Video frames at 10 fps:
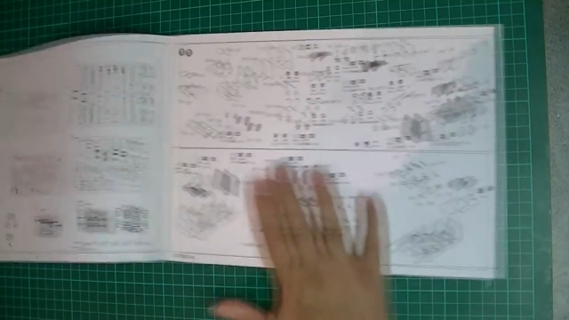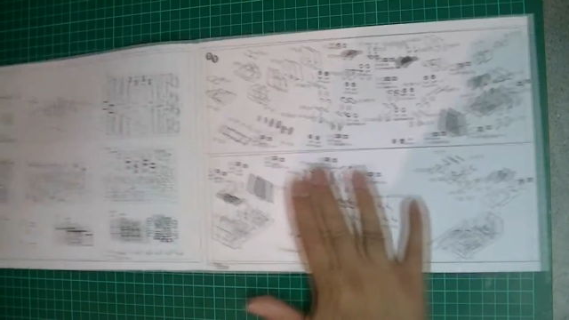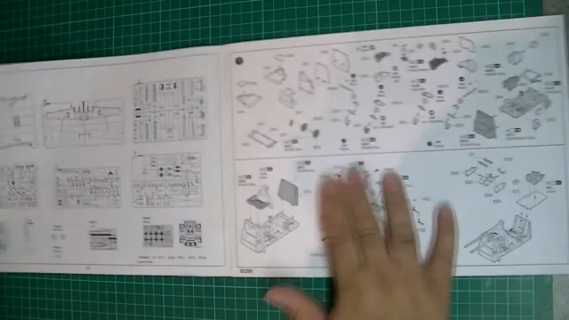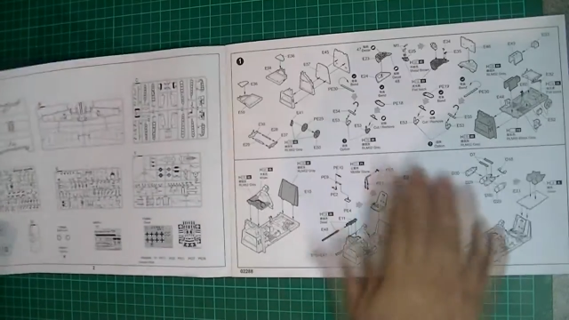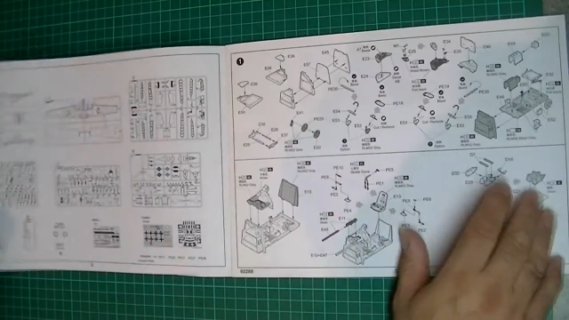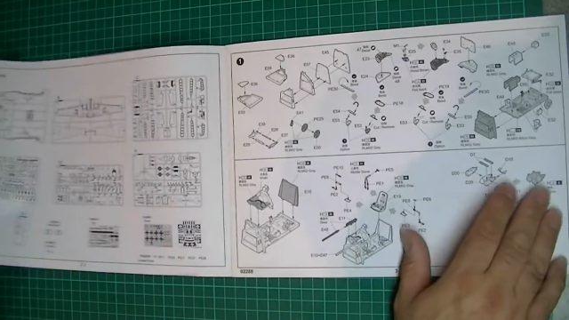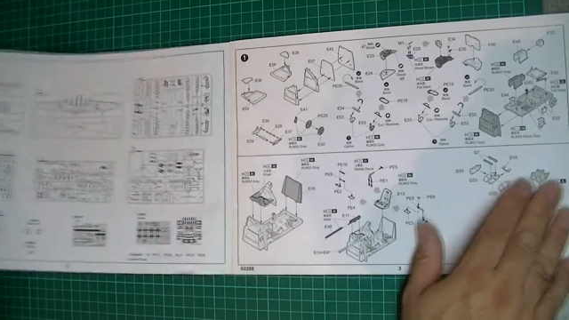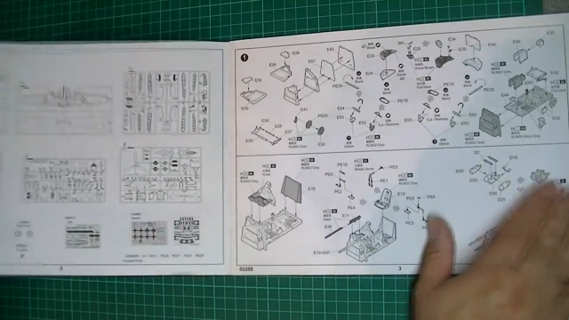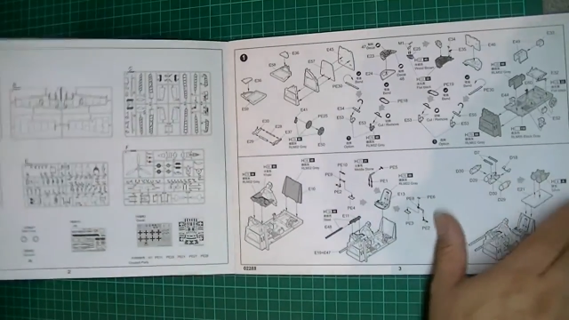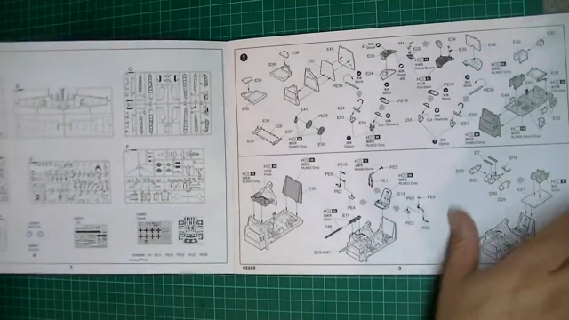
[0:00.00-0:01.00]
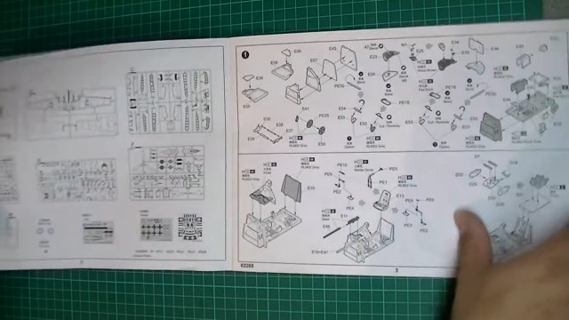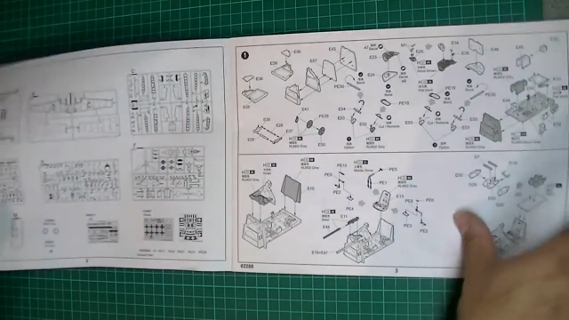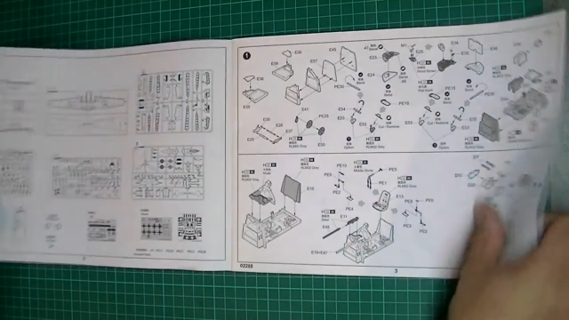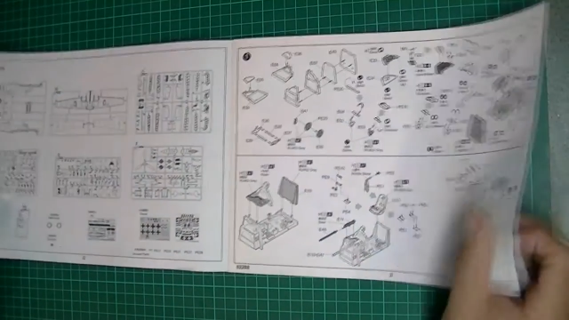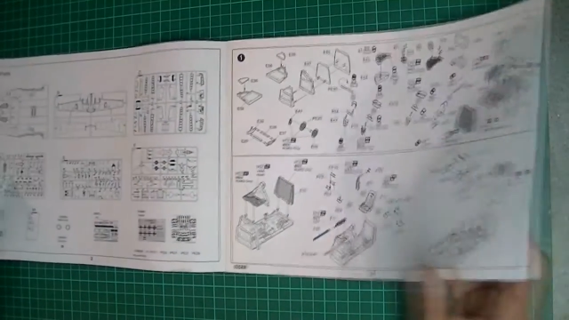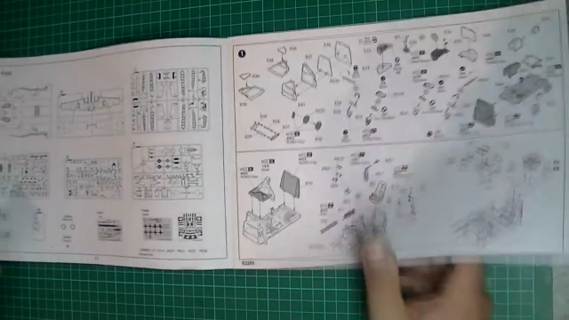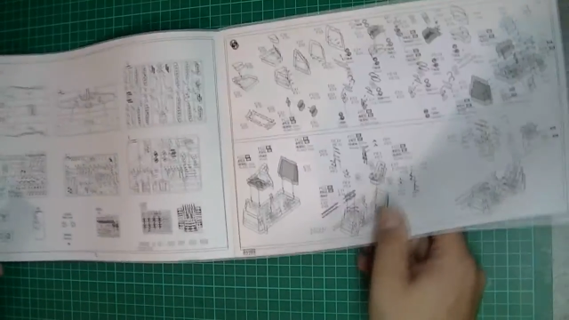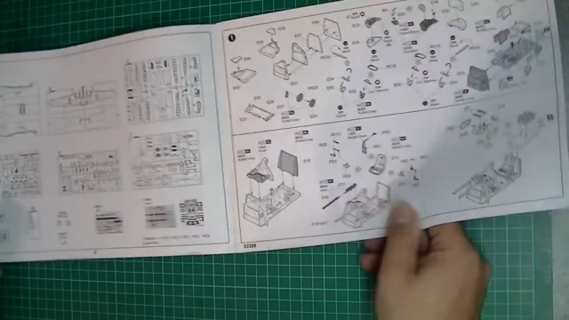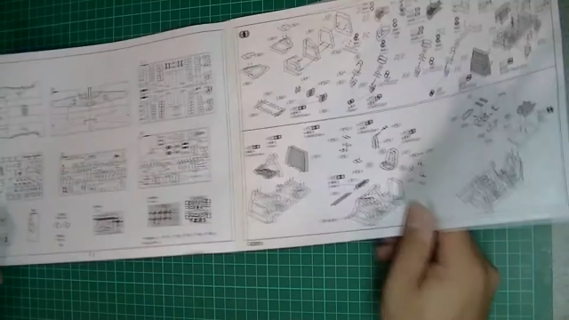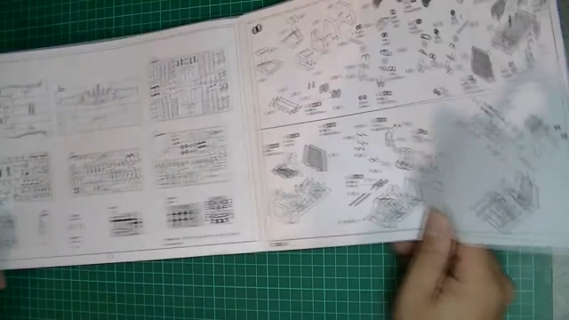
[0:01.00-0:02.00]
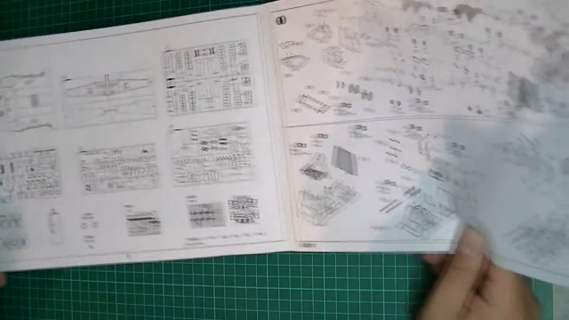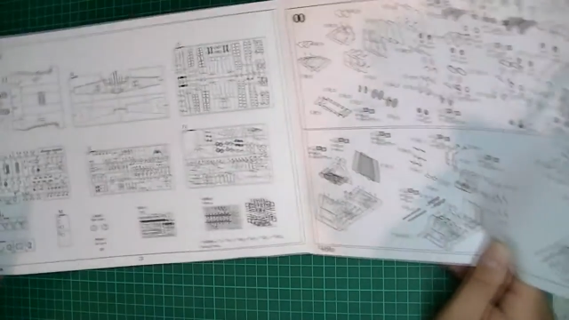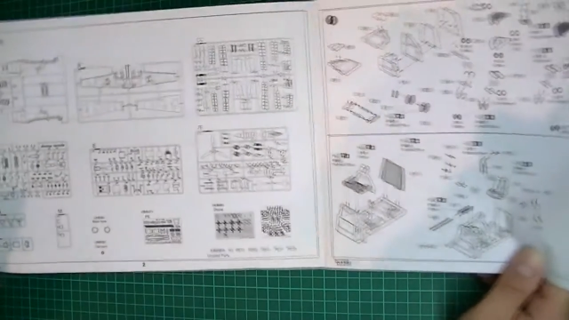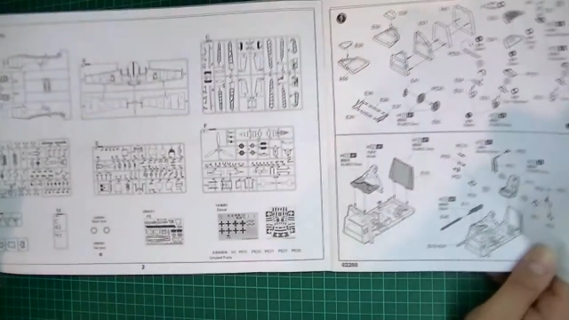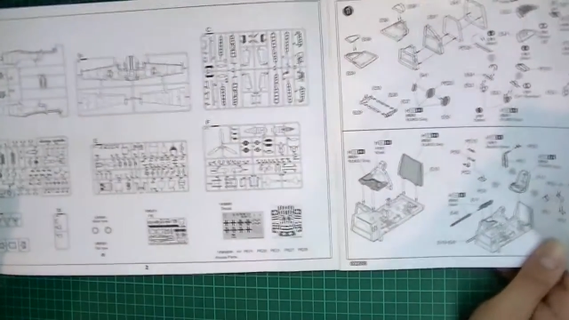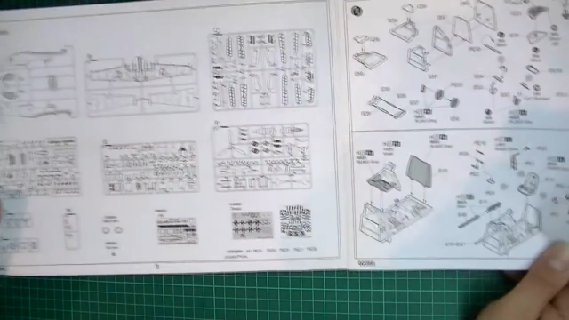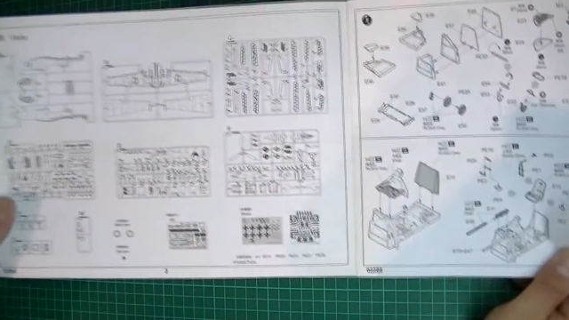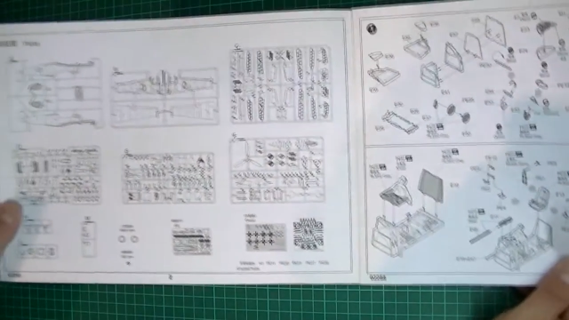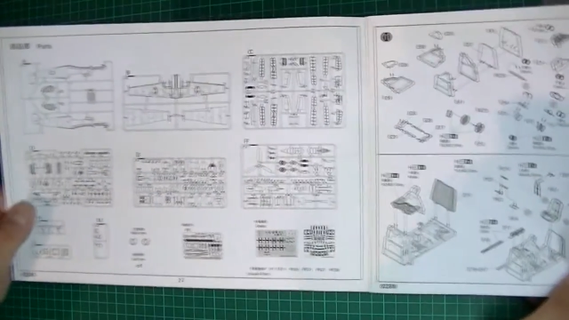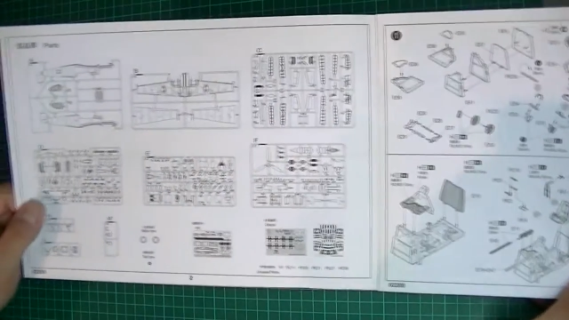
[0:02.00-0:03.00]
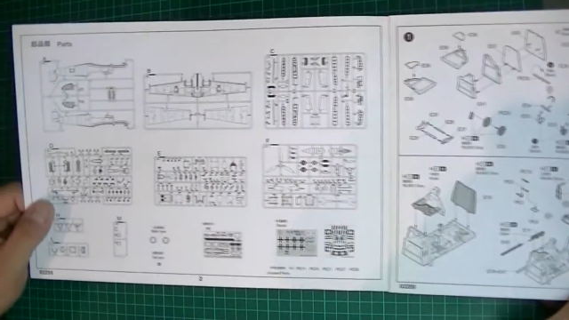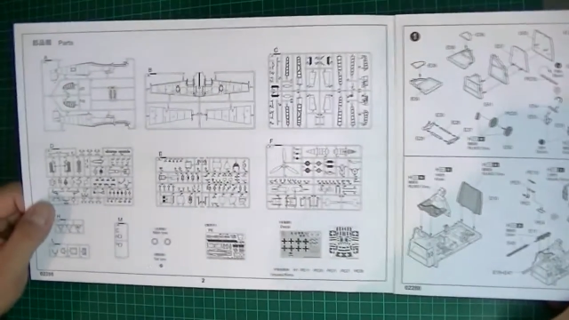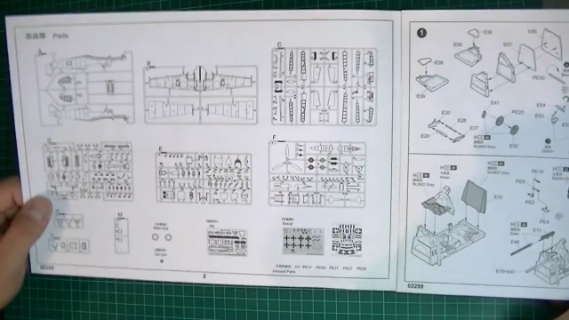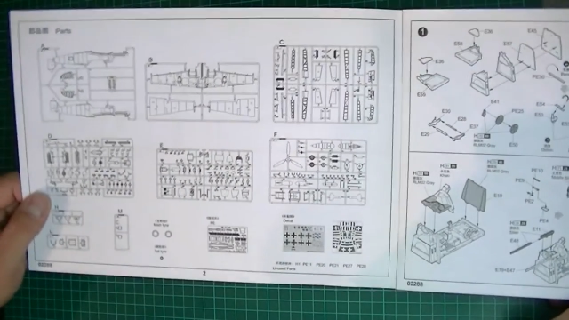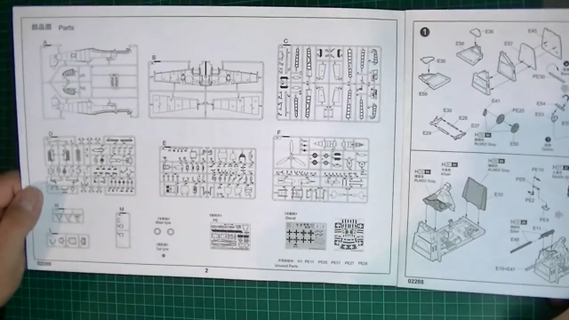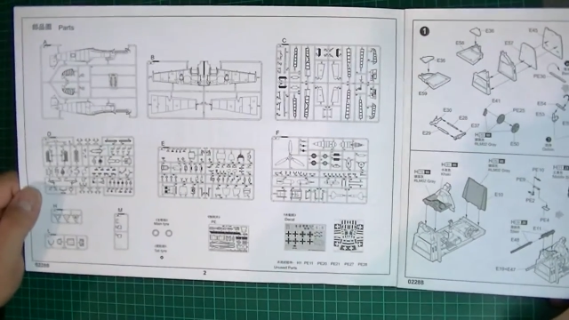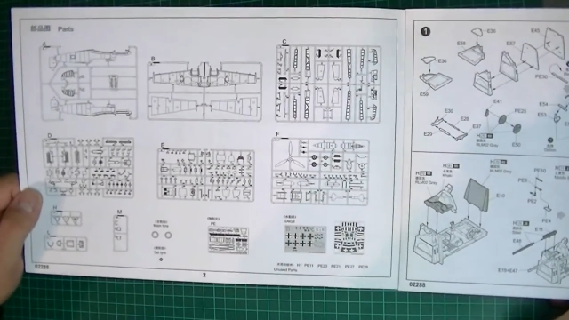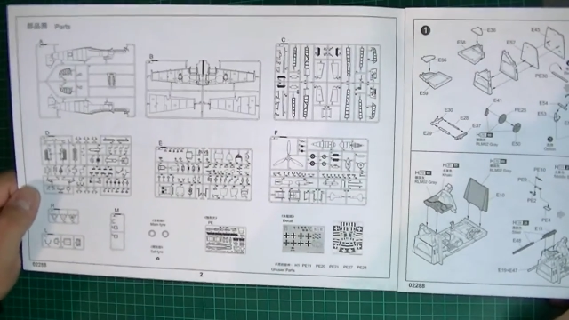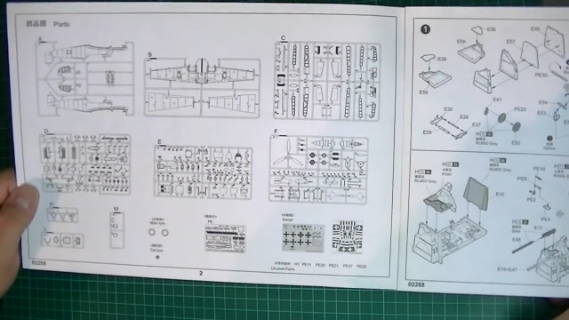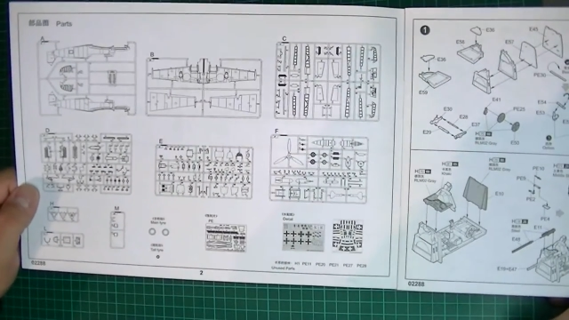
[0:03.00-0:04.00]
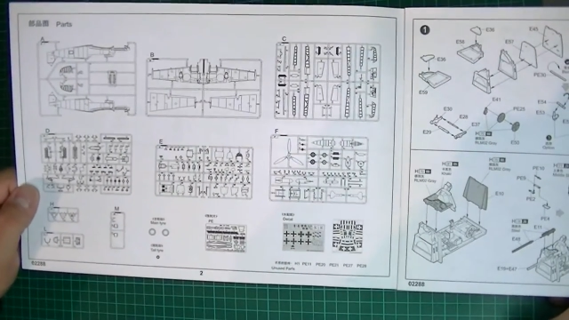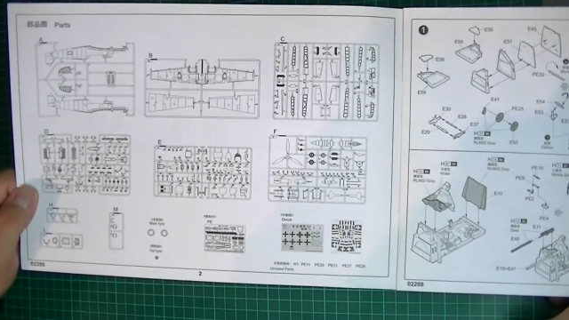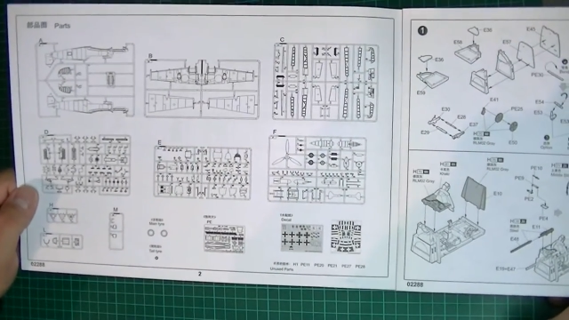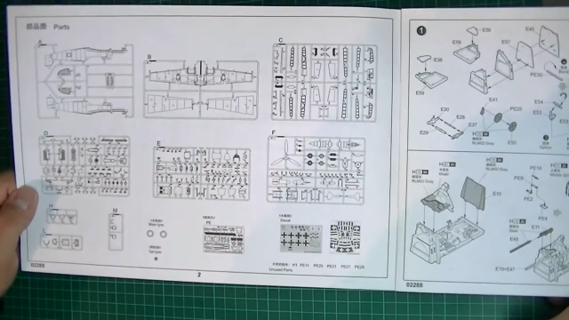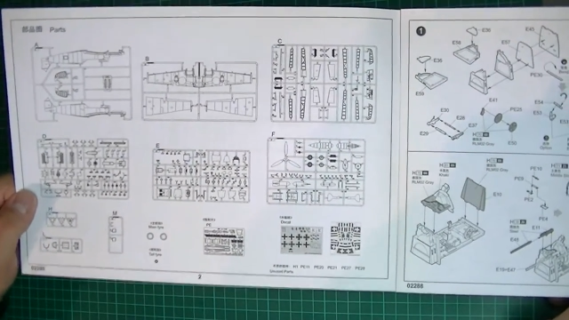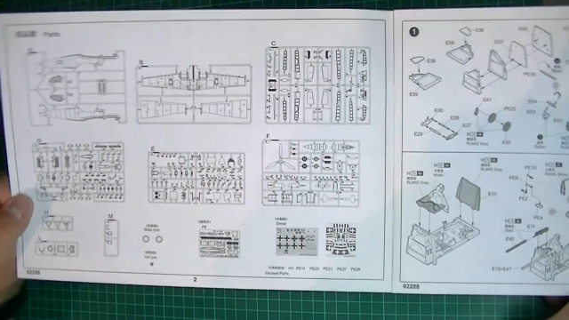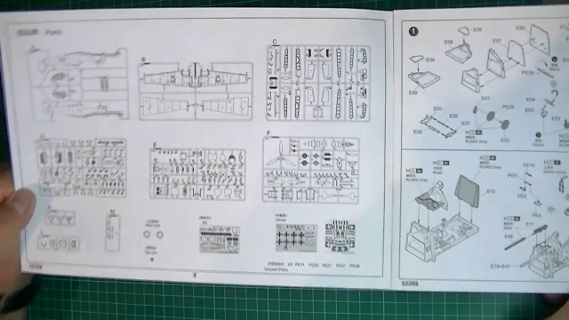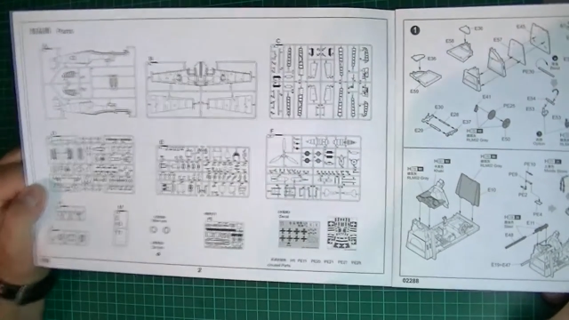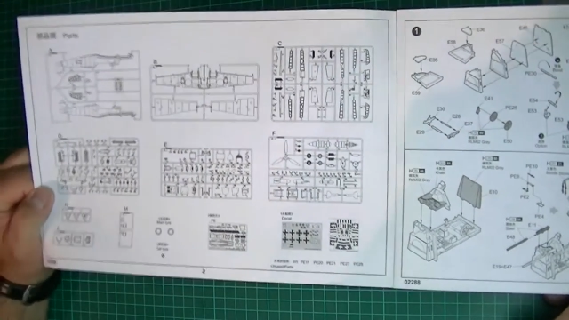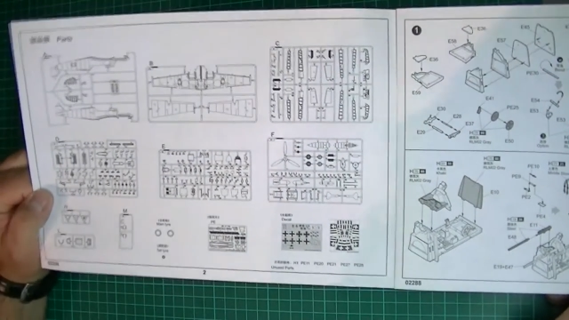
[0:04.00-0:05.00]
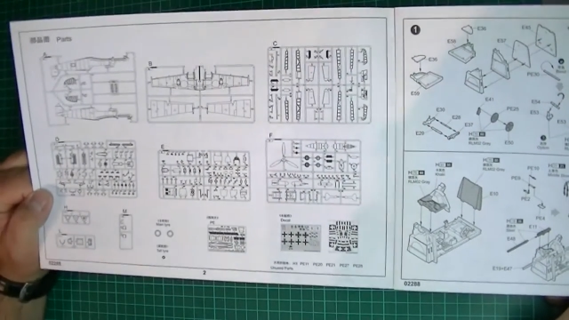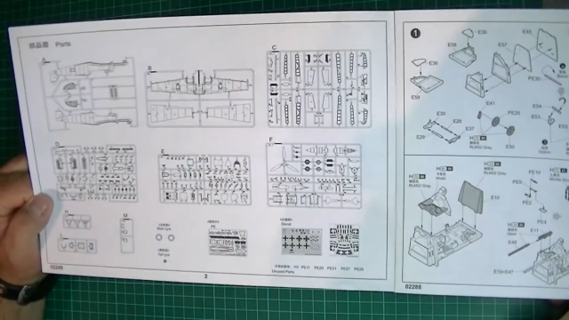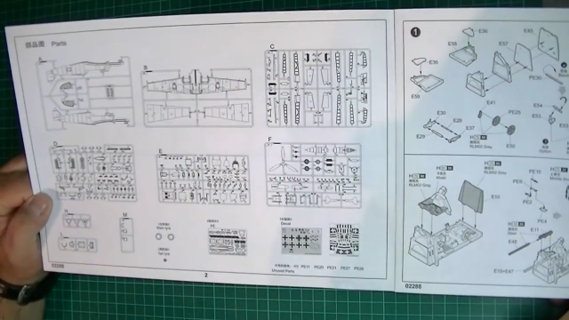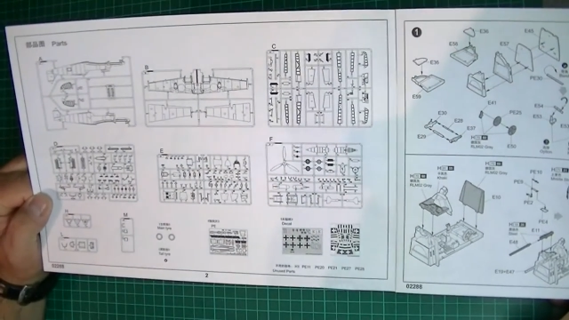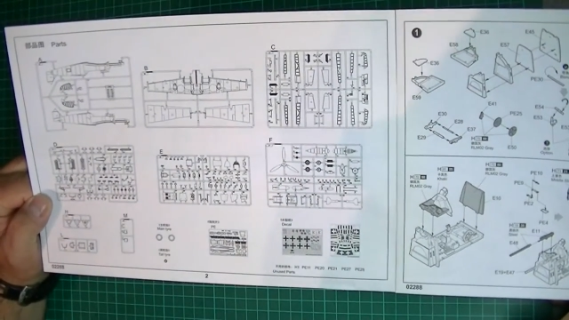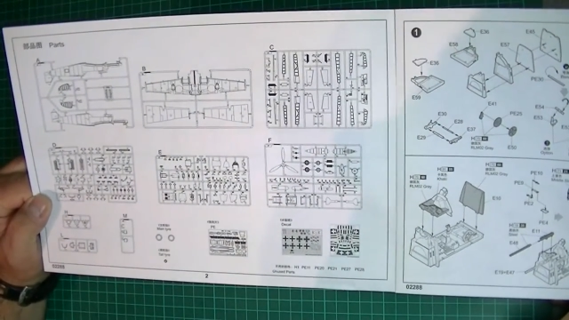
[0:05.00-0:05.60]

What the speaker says: [unreadable: no face in view]